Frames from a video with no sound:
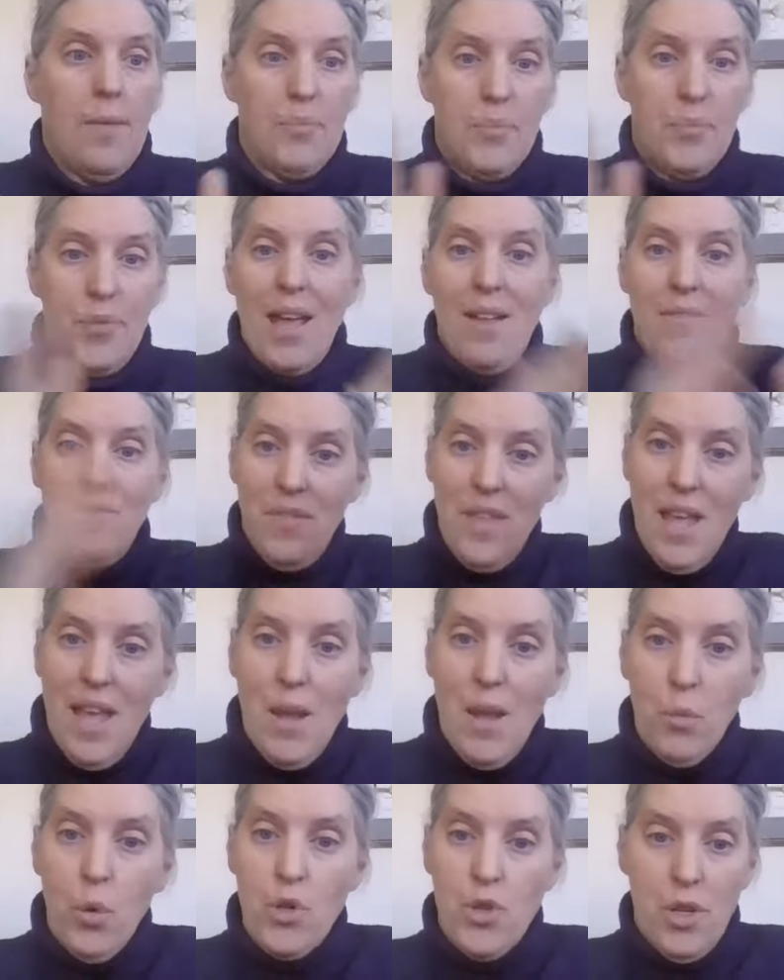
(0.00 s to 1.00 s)
then
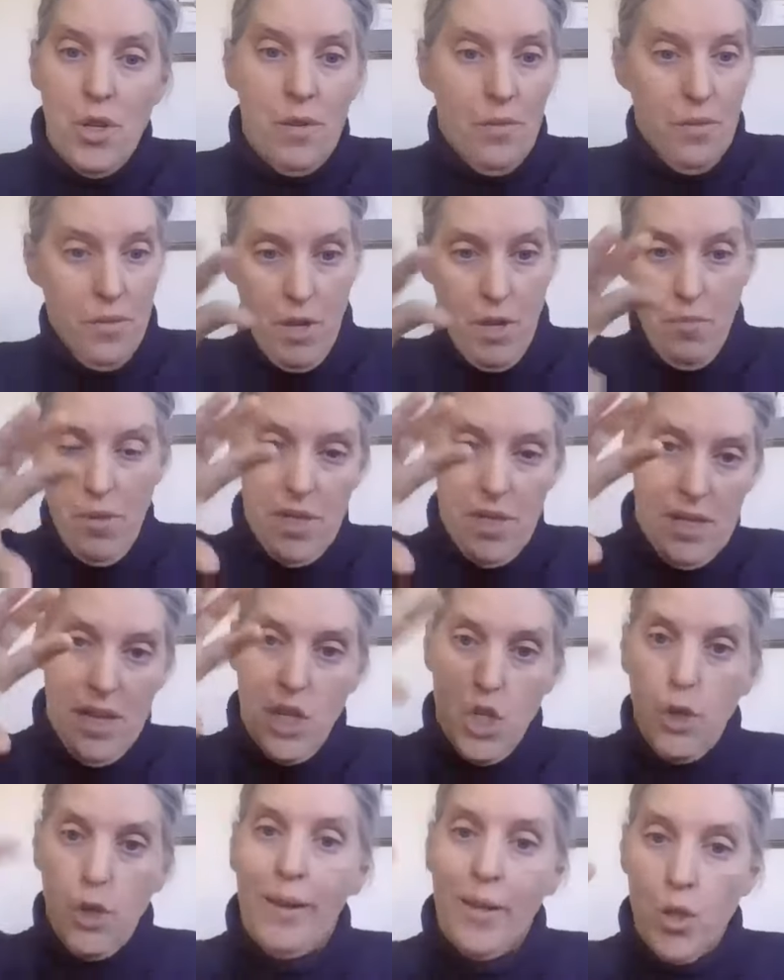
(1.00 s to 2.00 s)
it would the
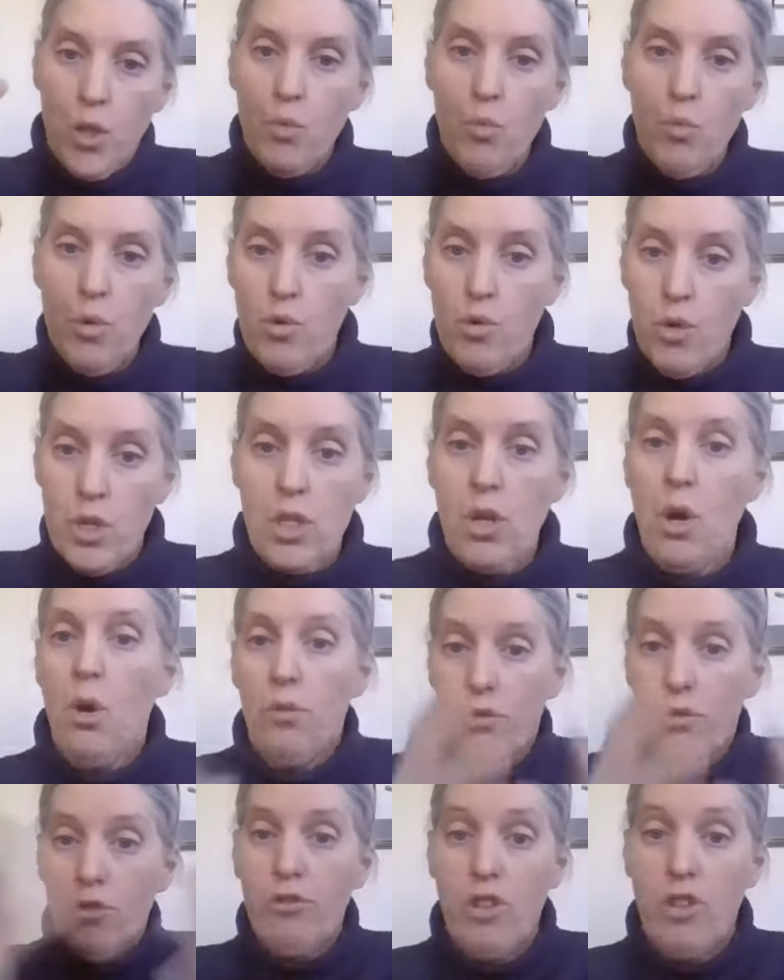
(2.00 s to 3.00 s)
situation would
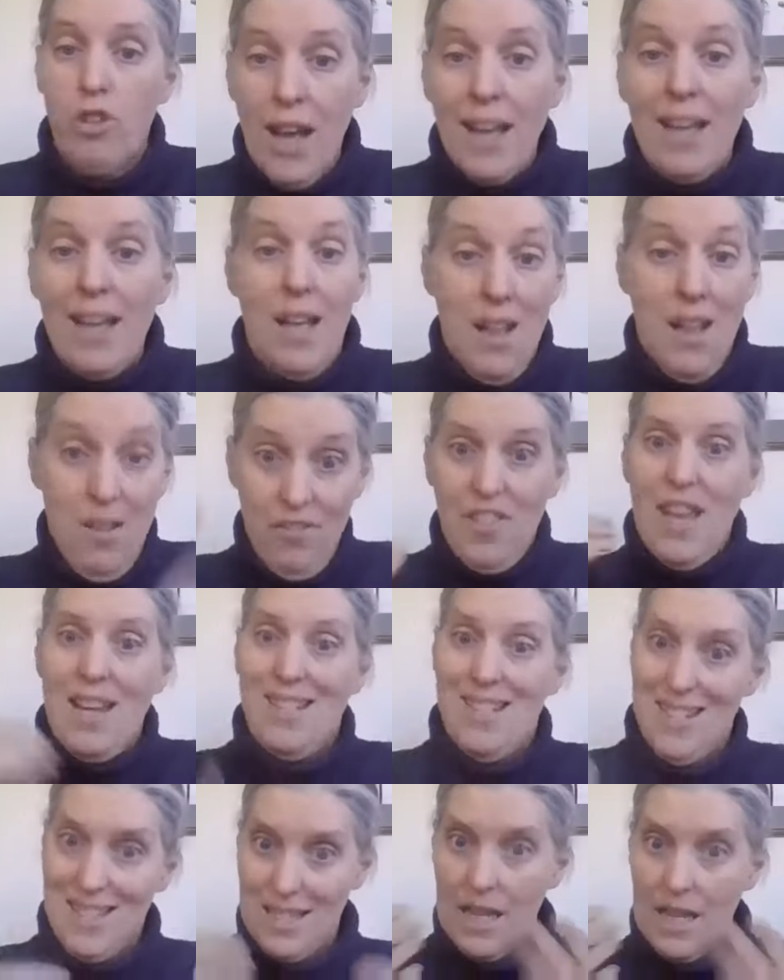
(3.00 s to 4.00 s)
resolve overnight if they
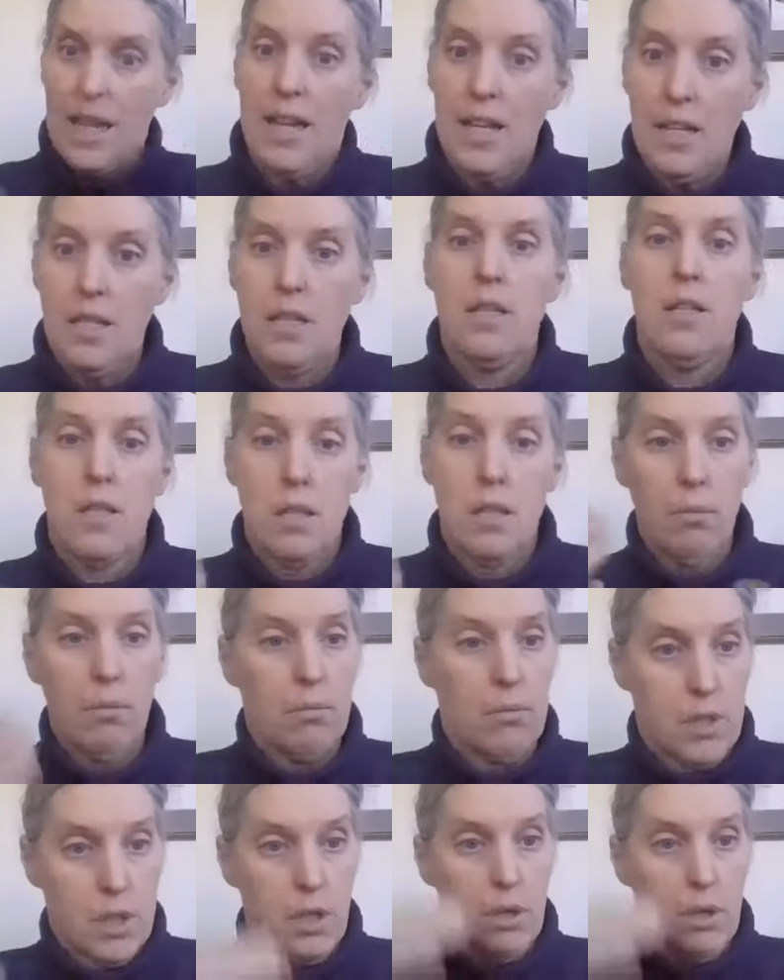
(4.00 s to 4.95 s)
decide to